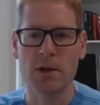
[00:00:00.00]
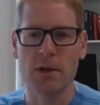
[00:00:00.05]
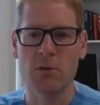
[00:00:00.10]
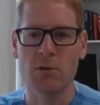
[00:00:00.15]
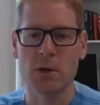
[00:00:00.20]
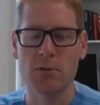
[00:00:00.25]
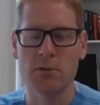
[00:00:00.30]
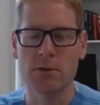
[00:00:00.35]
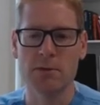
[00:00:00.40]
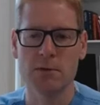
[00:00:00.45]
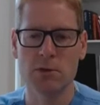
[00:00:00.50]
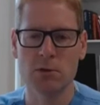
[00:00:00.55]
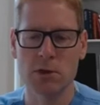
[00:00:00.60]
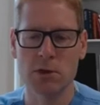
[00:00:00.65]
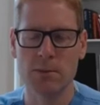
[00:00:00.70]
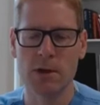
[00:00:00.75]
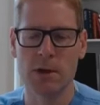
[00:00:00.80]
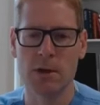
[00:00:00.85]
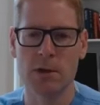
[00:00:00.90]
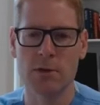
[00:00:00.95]
Well, we talked
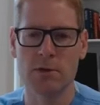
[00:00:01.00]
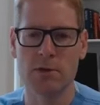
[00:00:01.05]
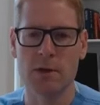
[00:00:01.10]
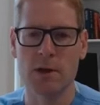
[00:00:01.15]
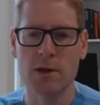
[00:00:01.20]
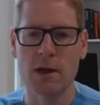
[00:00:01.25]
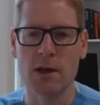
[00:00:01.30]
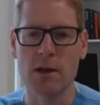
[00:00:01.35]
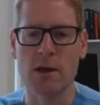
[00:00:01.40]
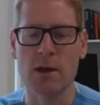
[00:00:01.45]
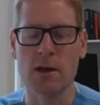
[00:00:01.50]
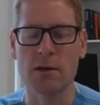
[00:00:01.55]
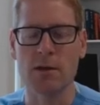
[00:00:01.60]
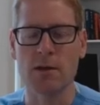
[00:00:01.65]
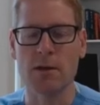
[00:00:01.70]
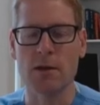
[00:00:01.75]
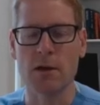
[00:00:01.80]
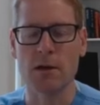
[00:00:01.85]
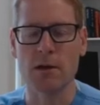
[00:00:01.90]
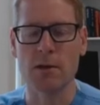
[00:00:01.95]
about uh,
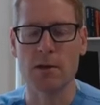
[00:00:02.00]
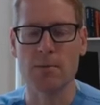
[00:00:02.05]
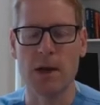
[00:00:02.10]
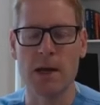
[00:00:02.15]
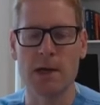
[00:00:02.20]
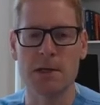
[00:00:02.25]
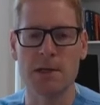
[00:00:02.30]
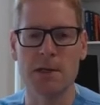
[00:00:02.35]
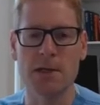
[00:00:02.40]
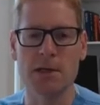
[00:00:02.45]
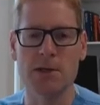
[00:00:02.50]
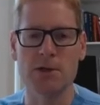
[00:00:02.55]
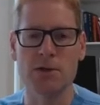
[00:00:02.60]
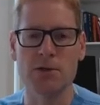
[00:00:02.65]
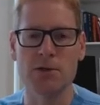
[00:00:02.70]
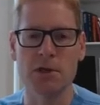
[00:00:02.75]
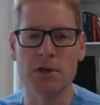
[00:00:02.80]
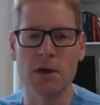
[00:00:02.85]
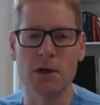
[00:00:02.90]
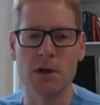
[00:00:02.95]
uh,
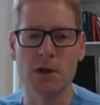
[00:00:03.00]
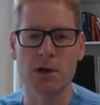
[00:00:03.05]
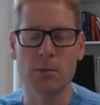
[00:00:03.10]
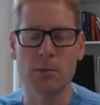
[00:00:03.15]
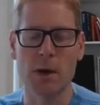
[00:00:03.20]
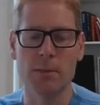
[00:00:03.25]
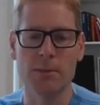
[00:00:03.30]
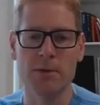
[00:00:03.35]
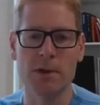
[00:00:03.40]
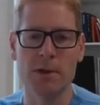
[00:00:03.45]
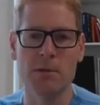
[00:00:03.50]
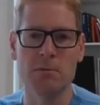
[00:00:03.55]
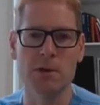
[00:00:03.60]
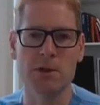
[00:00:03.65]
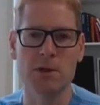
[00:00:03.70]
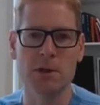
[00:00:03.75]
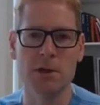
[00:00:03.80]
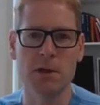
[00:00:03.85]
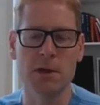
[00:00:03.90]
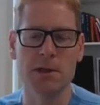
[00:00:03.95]
pacing-induced cardiomyopathy,
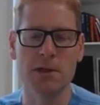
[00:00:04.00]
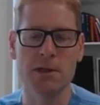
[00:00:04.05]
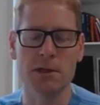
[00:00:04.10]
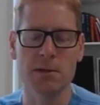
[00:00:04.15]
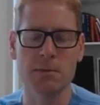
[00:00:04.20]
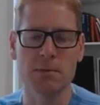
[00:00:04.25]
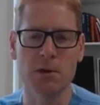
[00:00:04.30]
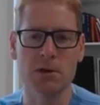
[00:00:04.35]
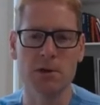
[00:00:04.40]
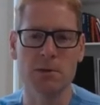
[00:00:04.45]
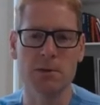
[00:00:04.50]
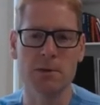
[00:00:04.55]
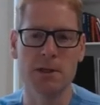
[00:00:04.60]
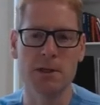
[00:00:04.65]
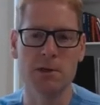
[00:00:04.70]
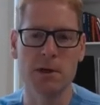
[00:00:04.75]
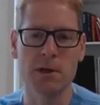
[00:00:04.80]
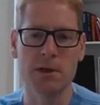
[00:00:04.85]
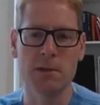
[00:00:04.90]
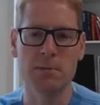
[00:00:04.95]
which occurs in approximately
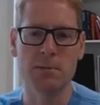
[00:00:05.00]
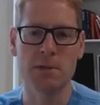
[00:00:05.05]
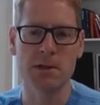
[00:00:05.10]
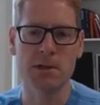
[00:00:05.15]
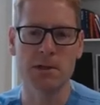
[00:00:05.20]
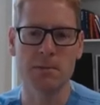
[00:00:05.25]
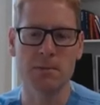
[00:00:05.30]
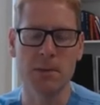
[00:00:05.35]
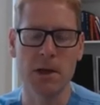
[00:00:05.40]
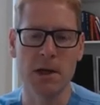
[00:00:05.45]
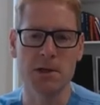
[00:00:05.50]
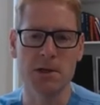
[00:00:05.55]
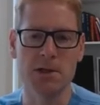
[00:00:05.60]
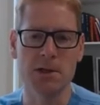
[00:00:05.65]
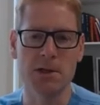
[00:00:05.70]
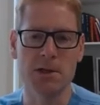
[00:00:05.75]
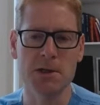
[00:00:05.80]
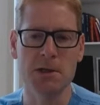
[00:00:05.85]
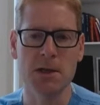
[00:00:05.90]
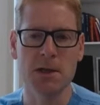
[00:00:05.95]
20% of
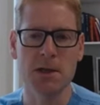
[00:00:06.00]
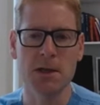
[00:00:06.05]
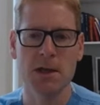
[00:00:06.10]
patients.